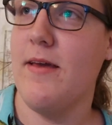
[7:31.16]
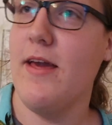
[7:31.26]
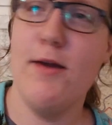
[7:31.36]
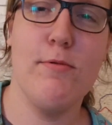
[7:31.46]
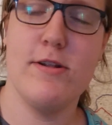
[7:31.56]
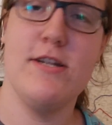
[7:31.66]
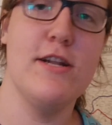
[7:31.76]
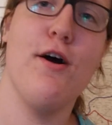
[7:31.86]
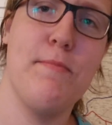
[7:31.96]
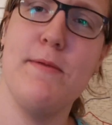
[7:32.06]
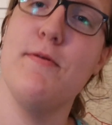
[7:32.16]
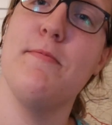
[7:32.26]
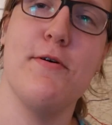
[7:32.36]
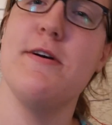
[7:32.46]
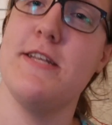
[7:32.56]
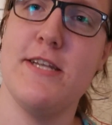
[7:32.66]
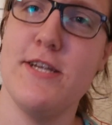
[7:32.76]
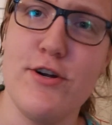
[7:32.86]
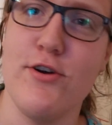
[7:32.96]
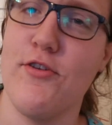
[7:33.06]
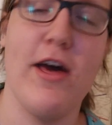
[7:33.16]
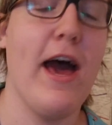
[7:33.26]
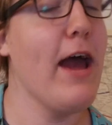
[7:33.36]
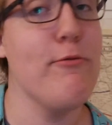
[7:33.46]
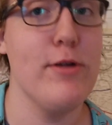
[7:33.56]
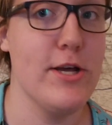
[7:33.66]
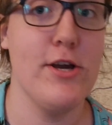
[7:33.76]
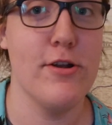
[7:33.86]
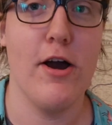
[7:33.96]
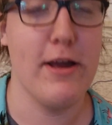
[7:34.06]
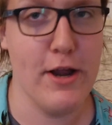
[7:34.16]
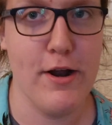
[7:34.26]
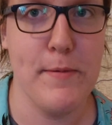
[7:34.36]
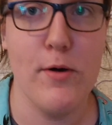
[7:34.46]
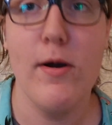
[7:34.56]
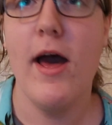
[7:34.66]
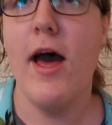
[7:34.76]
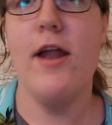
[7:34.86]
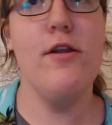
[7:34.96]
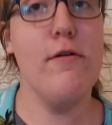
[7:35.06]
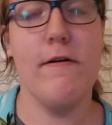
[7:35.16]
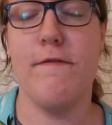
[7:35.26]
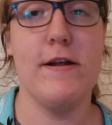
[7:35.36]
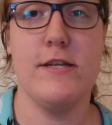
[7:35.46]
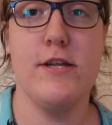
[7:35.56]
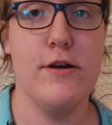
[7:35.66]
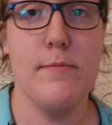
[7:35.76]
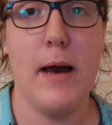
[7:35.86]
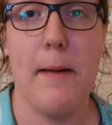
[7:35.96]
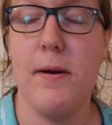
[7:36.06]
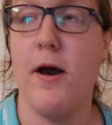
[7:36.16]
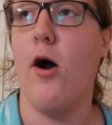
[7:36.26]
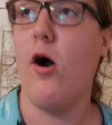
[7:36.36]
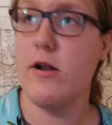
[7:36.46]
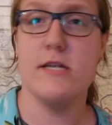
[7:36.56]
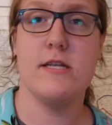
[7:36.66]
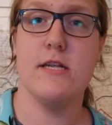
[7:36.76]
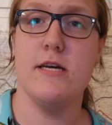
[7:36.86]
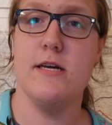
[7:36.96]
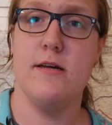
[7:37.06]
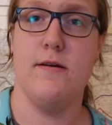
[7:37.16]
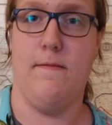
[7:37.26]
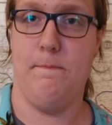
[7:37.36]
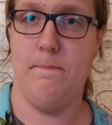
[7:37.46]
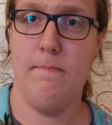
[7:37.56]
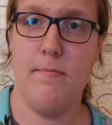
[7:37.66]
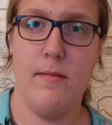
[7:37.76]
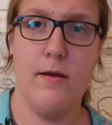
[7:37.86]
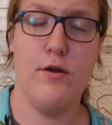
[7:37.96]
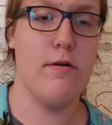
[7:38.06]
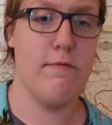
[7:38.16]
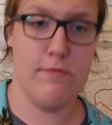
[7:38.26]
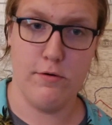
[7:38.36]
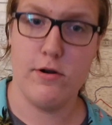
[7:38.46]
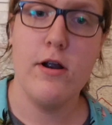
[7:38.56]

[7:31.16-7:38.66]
wants to tell people about his cereal that I really could not care about. No offense to you, Matt, but honestly, you're a floater.